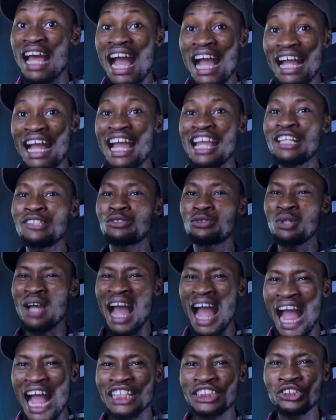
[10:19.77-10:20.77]
anger into
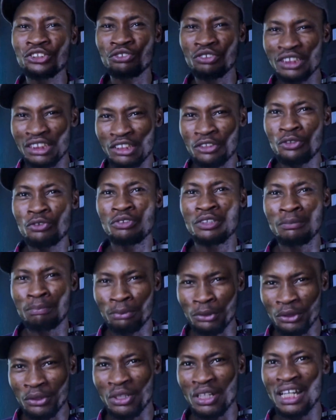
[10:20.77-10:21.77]
harsh critical
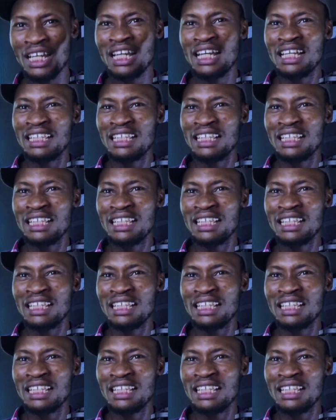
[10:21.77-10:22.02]
rebuke